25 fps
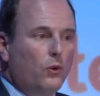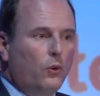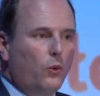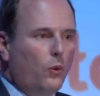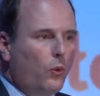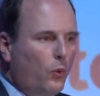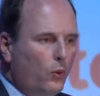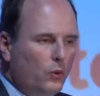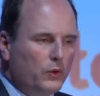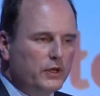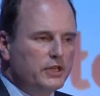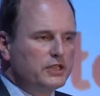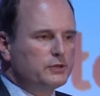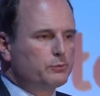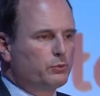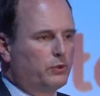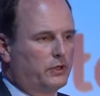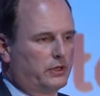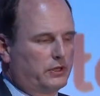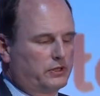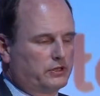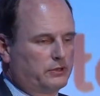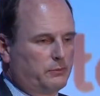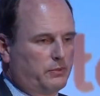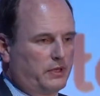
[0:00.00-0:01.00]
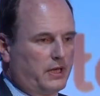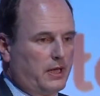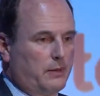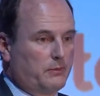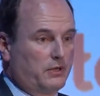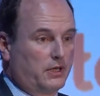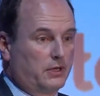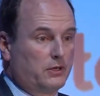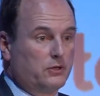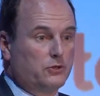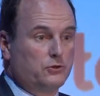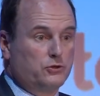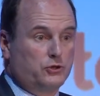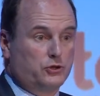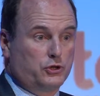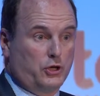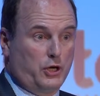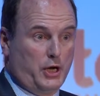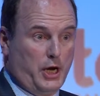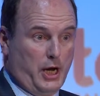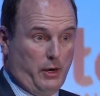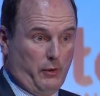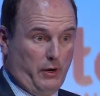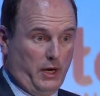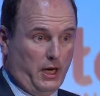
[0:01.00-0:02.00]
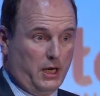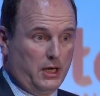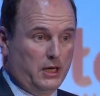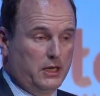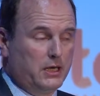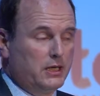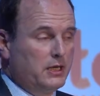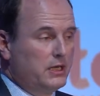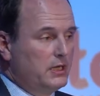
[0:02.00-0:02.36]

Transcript: All these products are becoming generic,